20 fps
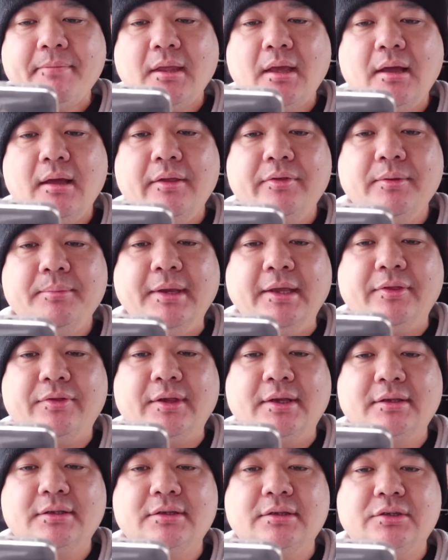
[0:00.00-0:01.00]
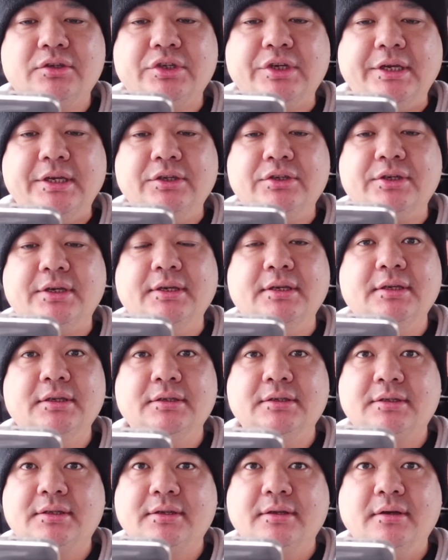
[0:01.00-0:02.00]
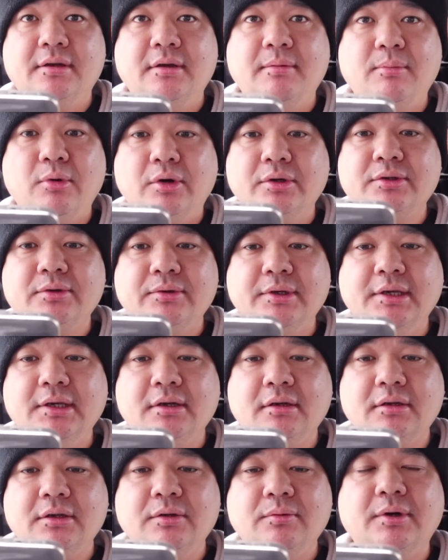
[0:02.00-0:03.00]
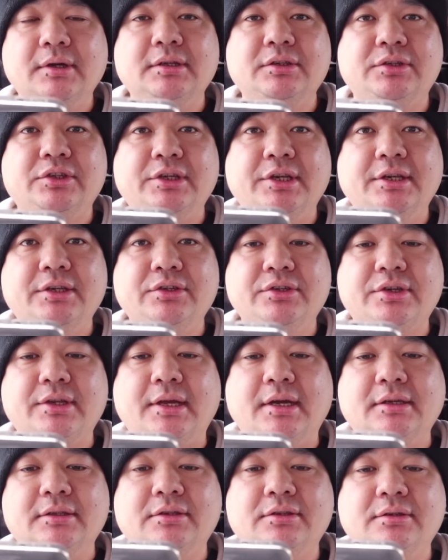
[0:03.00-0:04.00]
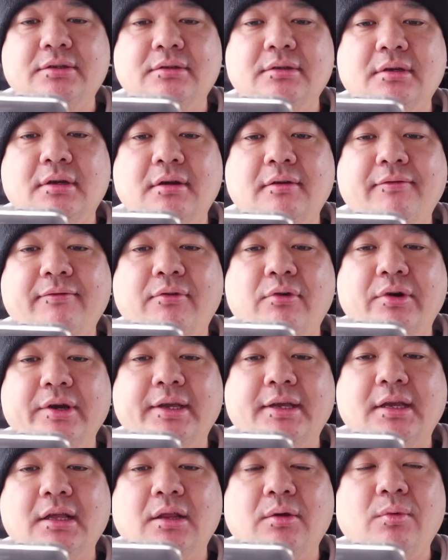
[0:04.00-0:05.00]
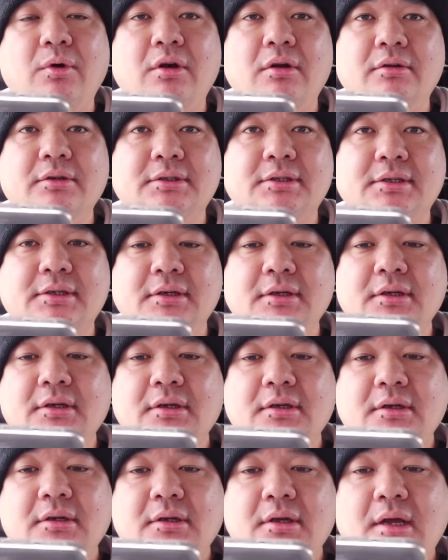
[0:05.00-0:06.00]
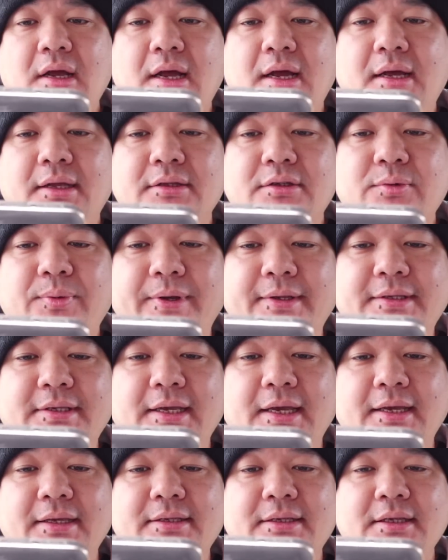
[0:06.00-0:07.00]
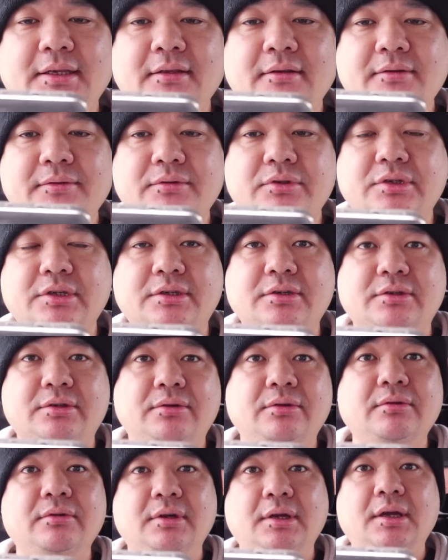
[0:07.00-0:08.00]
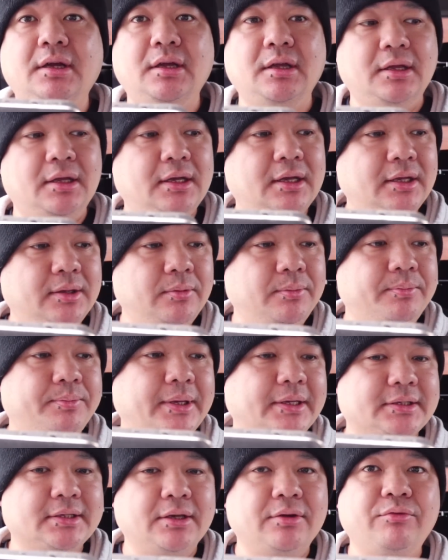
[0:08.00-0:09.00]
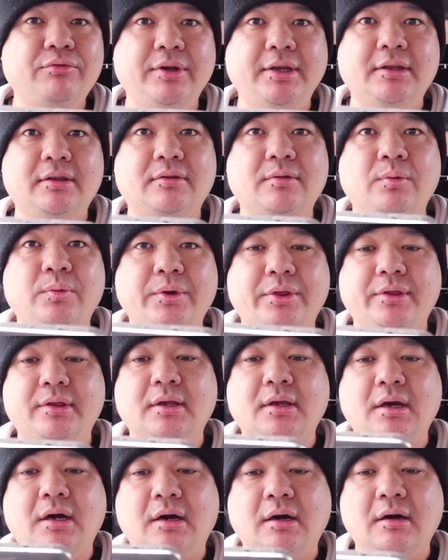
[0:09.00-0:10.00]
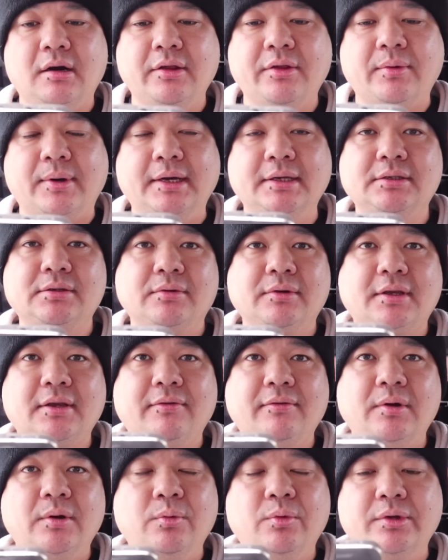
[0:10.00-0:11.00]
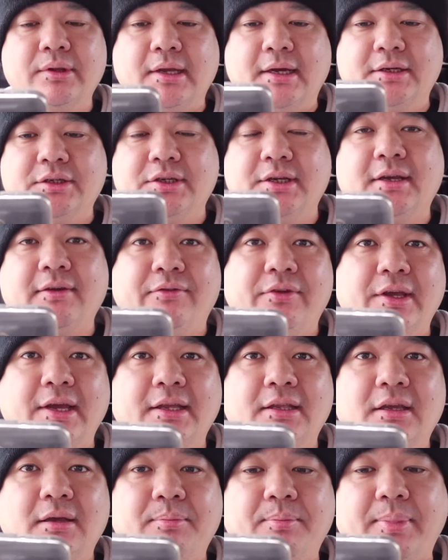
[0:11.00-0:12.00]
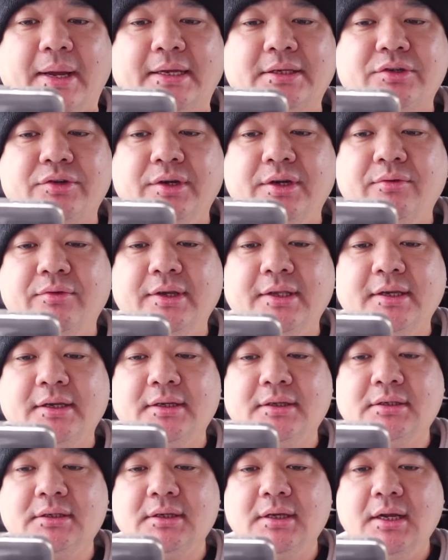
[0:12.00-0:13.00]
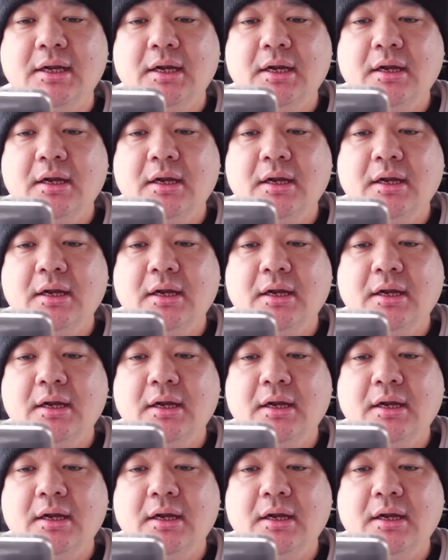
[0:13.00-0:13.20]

Uh, the main thing to change is the model year. You want to change that to a 40 kilowatt and 2018 just so it'll basically read with the car otherwise it'll give, it won't actually give you any battery readings.